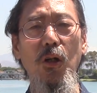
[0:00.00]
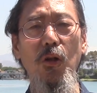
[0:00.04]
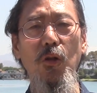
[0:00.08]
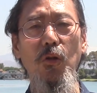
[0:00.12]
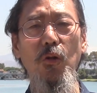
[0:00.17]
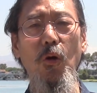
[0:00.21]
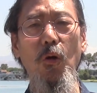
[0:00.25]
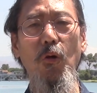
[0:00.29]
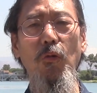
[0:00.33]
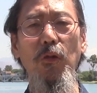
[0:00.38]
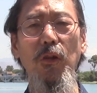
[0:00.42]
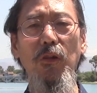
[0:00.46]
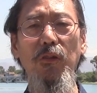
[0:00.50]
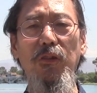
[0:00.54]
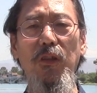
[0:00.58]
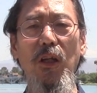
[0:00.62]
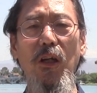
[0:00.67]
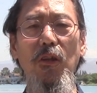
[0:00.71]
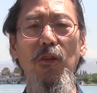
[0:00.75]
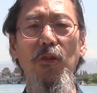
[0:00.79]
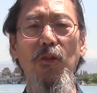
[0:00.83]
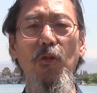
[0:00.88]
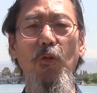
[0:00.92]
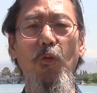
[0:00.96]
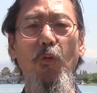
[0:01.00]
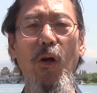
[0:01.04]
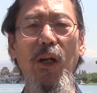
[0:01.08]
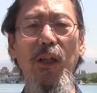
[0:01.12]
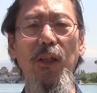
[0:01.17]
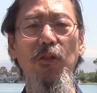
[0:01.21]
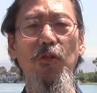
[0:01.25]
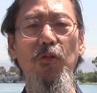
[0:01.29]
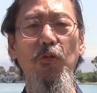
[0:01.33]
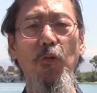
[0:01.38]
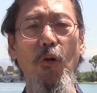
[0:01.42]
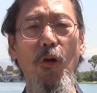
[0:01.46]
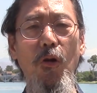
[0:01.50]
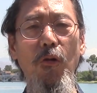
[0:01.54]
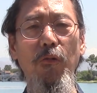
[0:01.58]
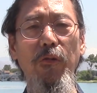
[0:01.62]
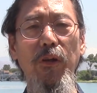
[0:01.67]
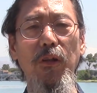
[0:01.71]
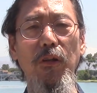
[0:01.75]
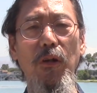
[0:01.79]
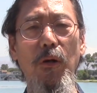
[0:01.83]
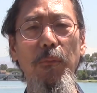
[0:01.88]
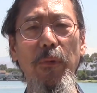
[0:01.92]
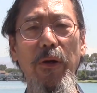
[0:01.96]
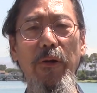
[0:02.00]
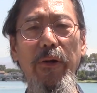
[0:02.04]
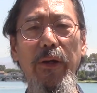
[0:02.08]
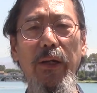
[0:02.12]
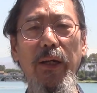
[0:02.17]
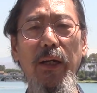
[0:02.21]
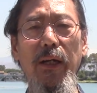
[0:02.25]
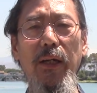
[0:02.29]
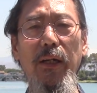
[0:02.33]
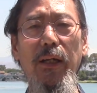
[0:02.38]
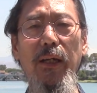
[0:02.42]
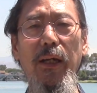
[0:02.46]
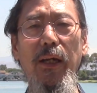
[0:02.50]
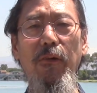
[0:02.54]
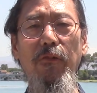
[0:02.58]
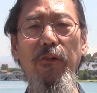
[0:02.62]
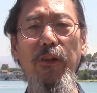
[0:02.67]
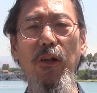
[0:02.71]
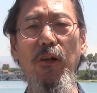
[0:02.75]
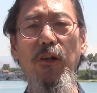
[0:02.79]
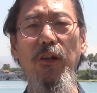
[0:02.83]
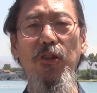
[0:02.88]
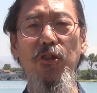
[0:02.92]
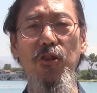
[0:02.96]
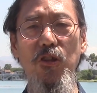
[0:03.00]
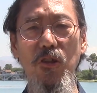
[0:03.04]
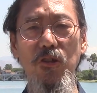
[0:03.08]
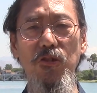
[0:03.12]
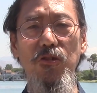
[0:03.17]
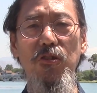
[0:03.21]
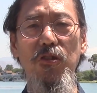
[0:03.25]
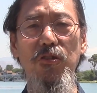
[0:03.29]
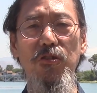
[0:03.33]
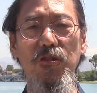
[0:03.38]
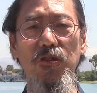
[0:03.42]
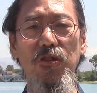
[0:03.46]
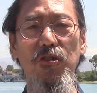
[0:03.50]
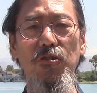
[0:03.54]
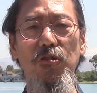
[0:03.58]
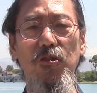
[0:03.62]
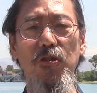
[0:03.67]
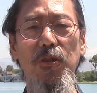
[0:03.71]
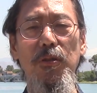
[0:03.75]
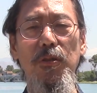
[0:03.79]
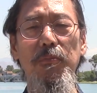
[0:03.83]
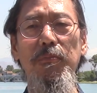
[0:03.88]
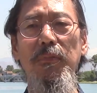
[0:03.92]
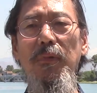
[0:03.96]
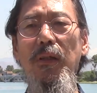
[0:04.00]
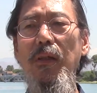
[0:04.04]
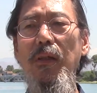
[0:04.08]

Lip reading: Nor will tell you what is wrong with America and with our justice system.